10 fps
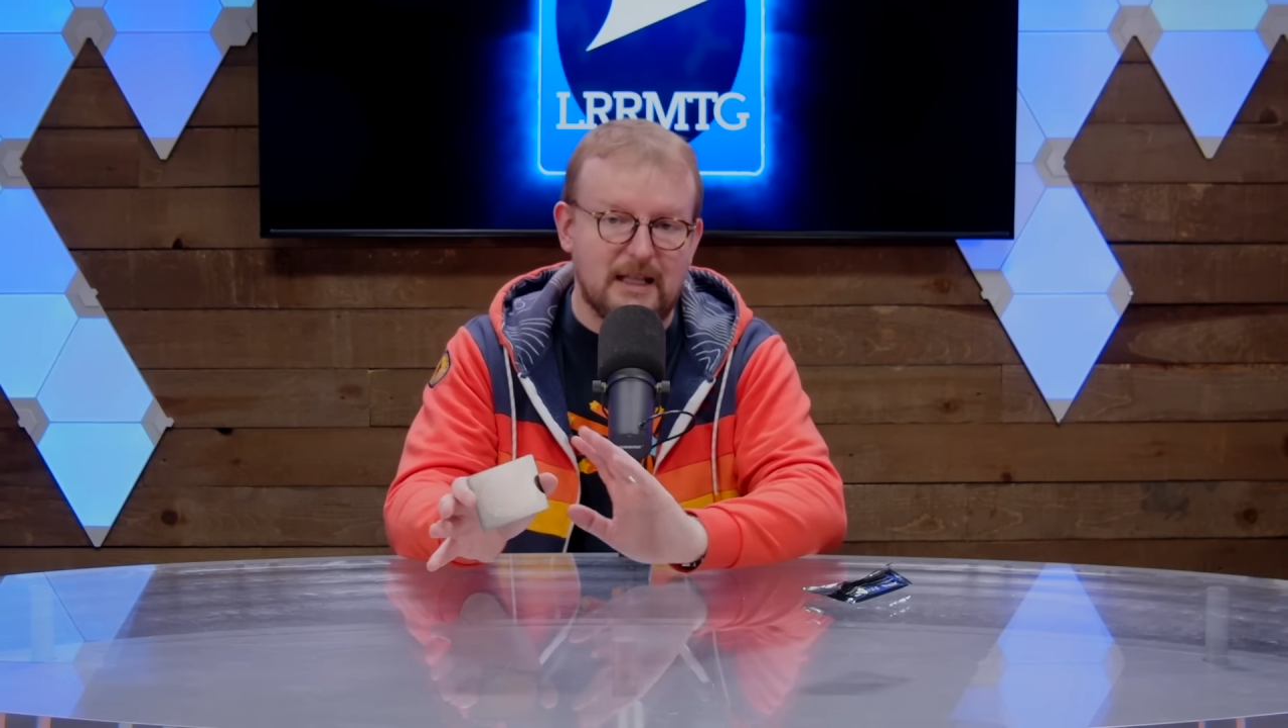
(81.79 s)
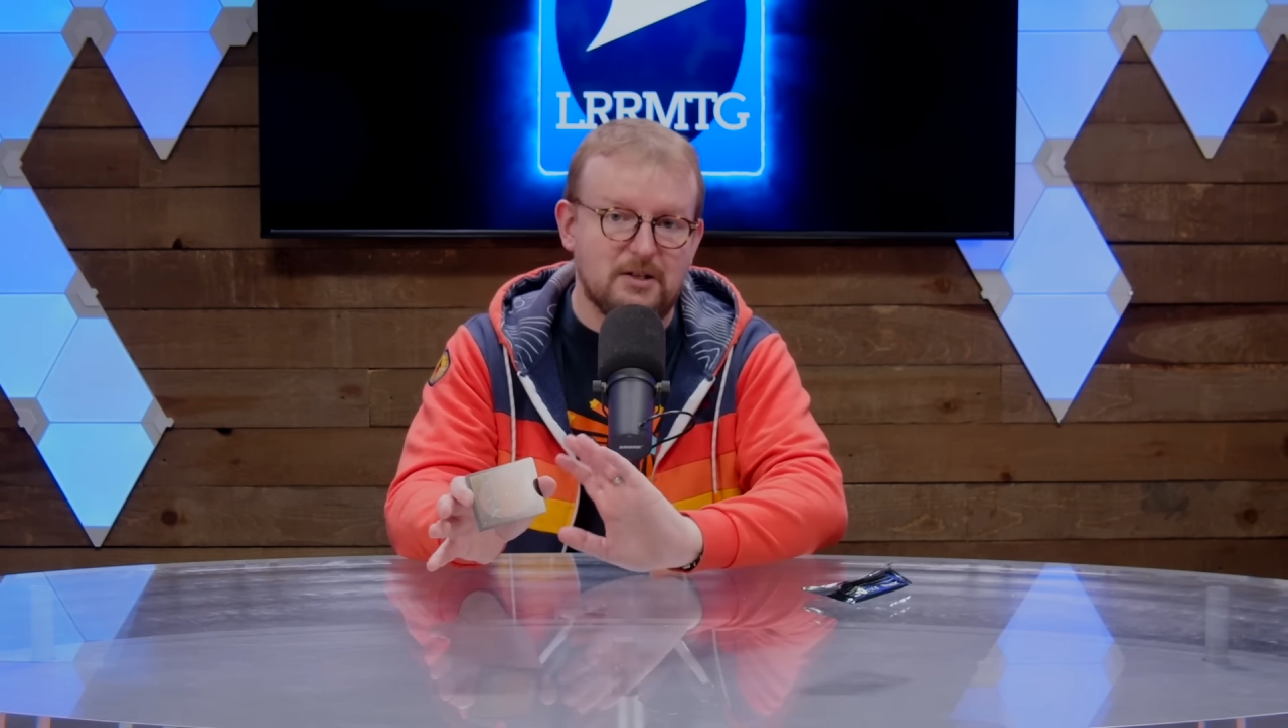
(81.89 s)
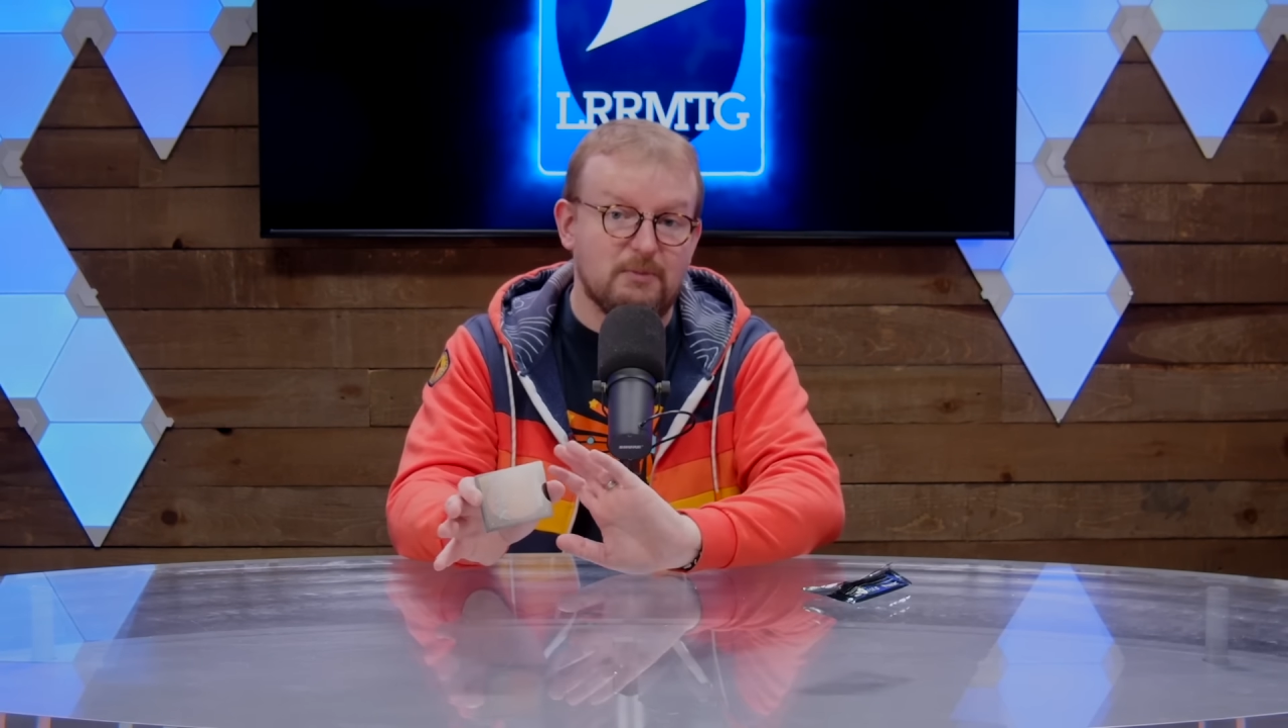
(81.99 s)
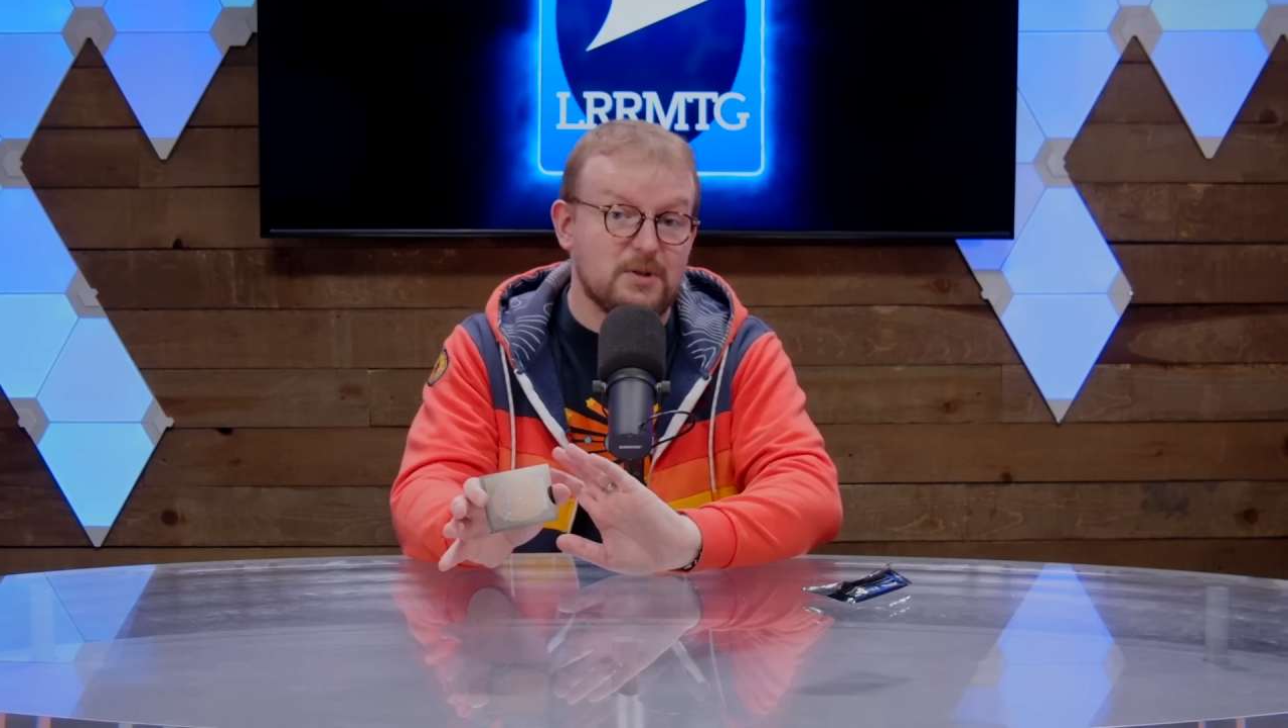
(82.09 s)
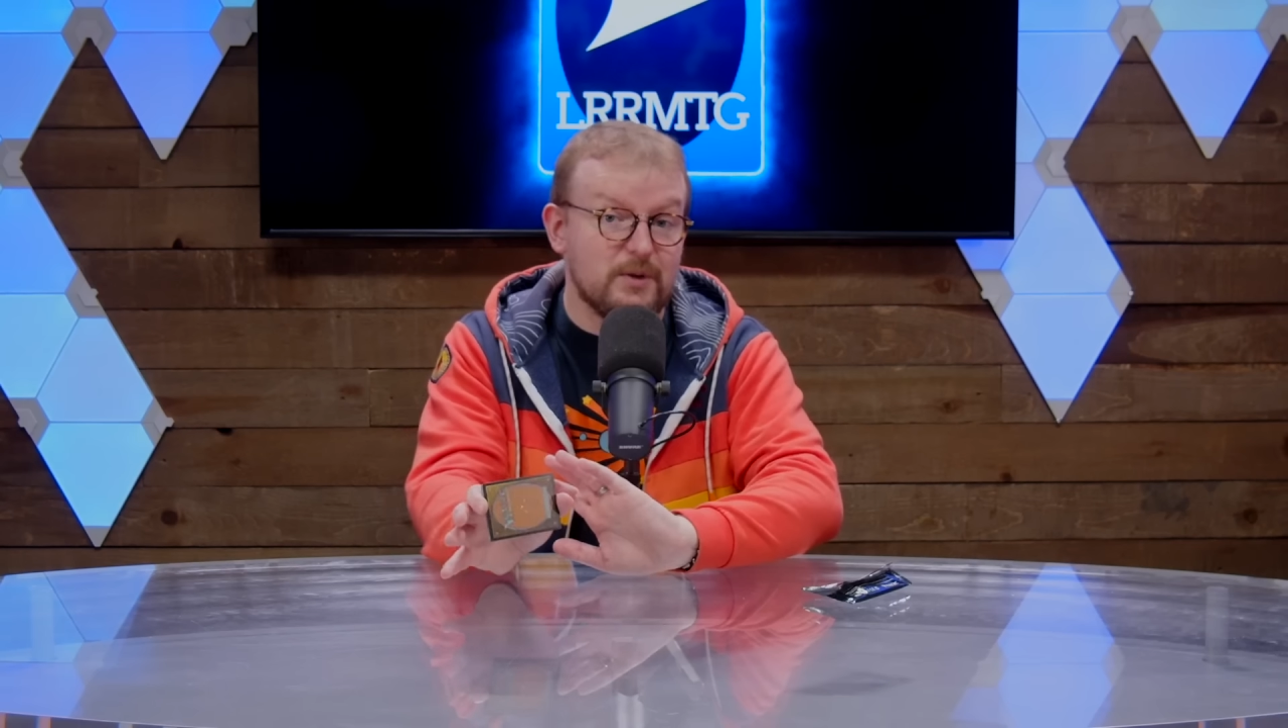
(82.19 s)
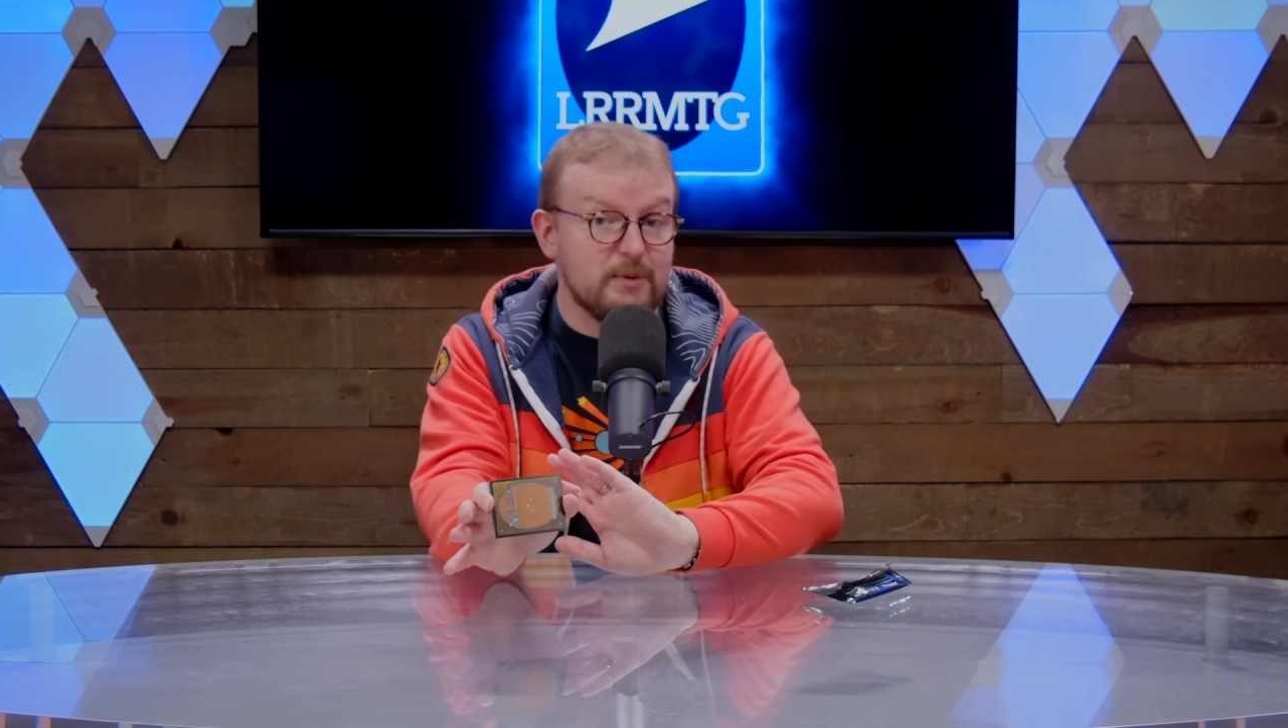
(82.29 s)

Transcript: That's all Mystery